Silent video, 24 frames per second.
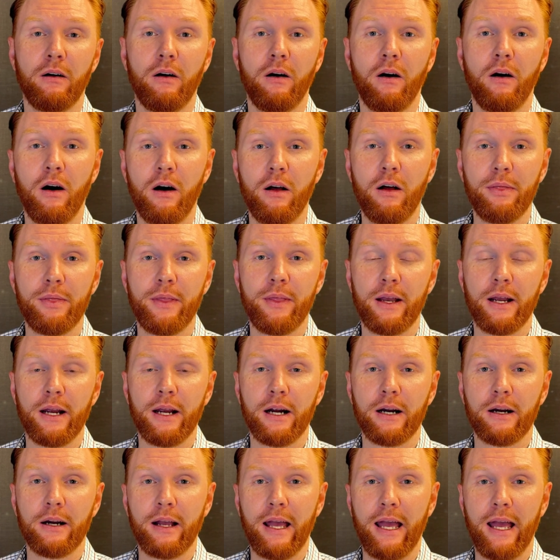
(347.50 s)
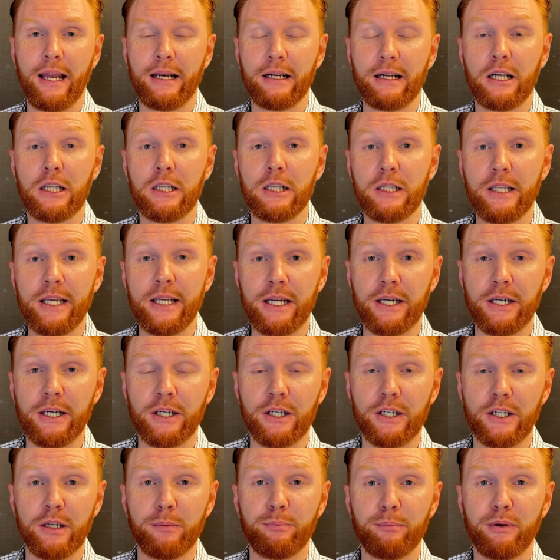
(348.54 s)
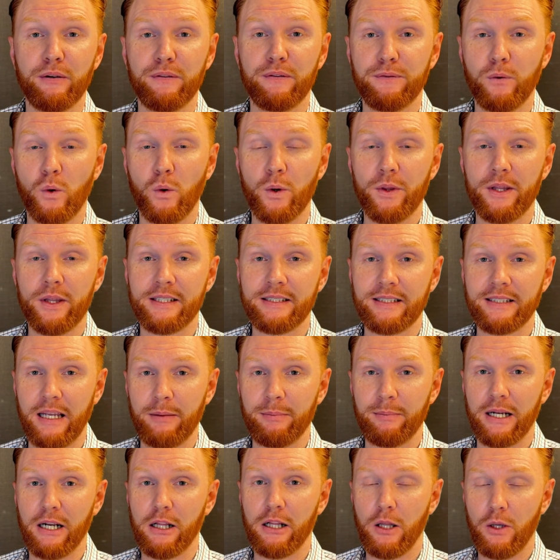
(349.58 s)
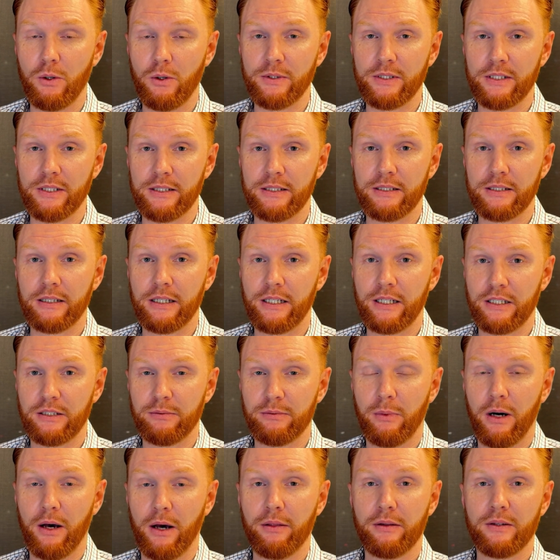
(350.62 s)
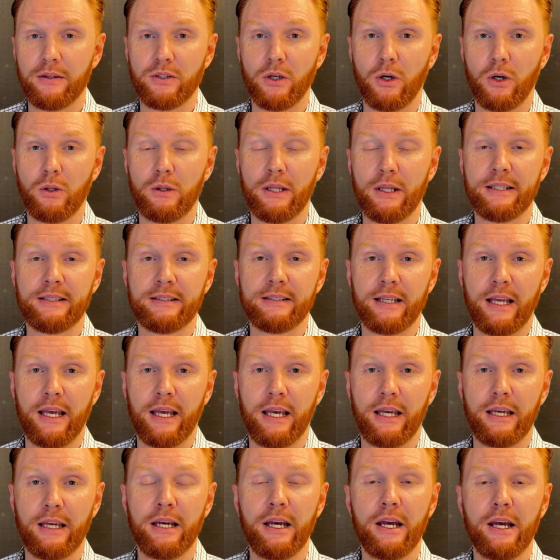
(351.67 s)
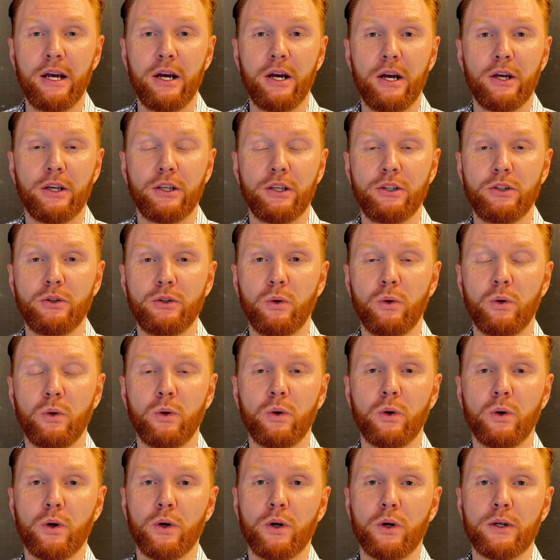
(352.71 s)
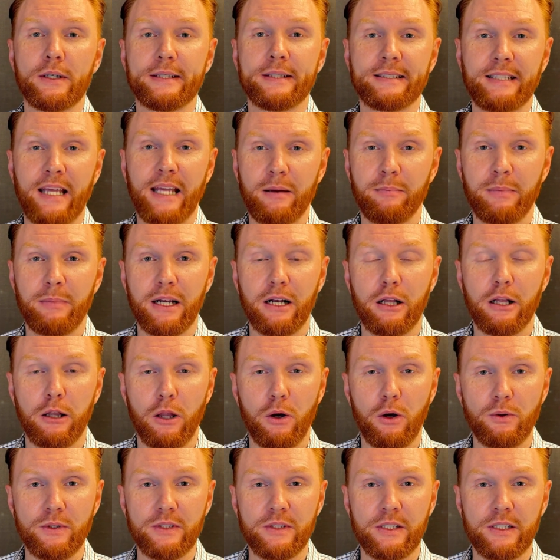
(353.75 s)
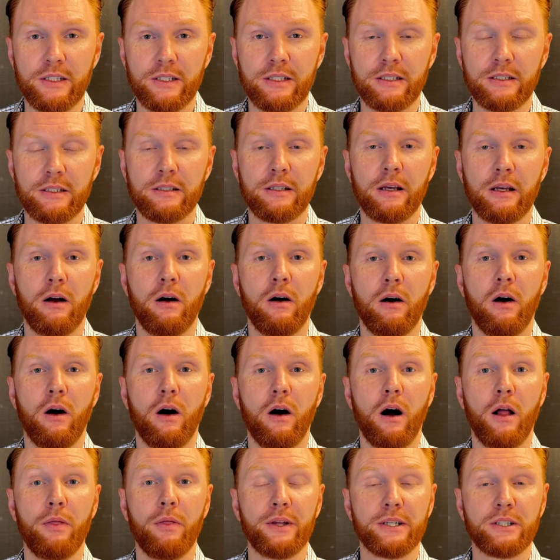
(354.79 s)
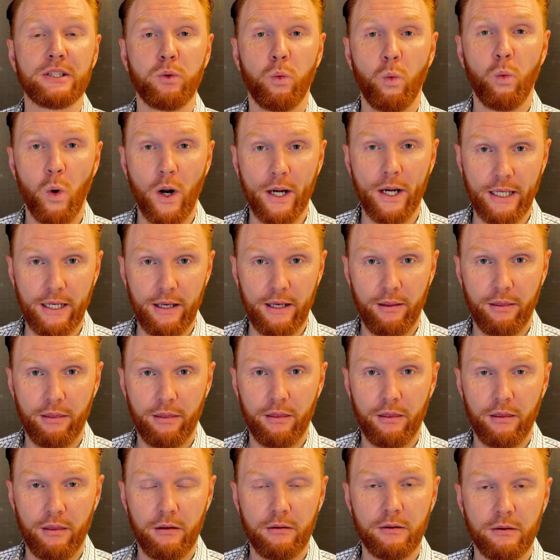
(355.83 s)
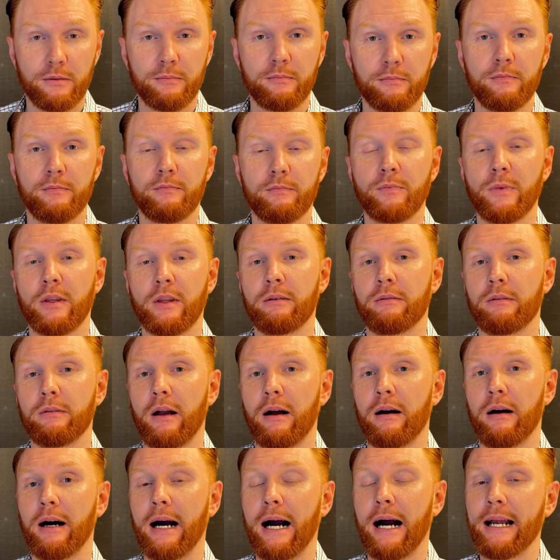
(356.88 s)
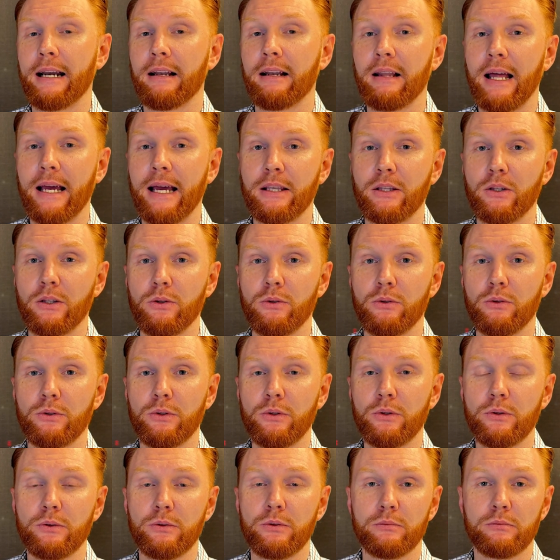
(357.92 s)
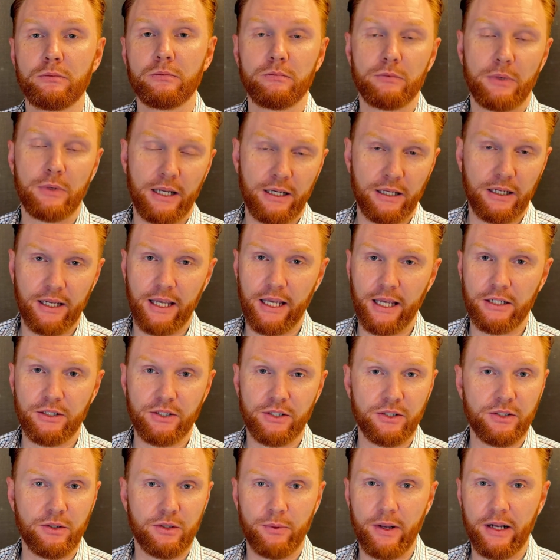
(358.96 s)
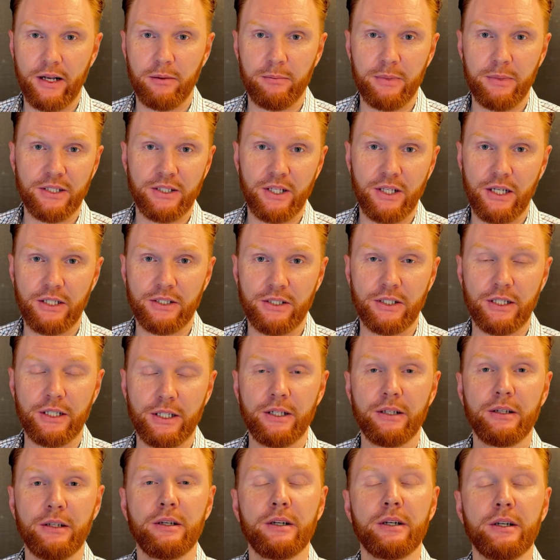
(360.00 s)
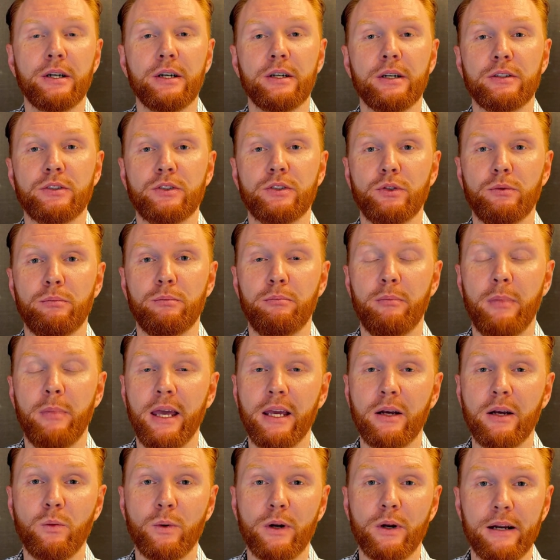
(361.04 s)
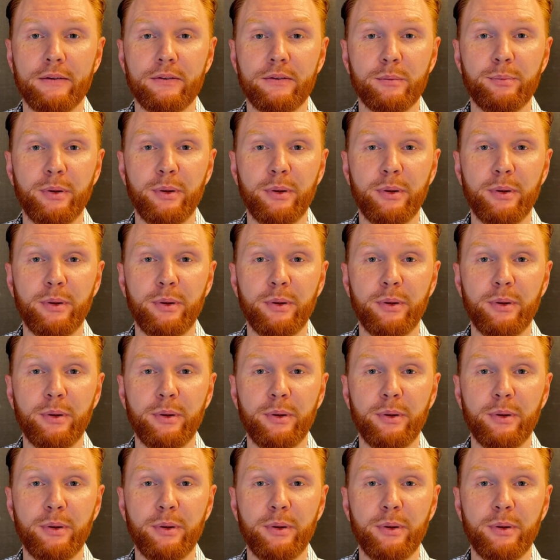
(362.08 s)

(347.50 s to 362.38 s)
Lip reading: on there and cleared before the statement closes each month. So let's say your statement closes on the 20th. I'd like you, and again, just a recommendation, to make whatever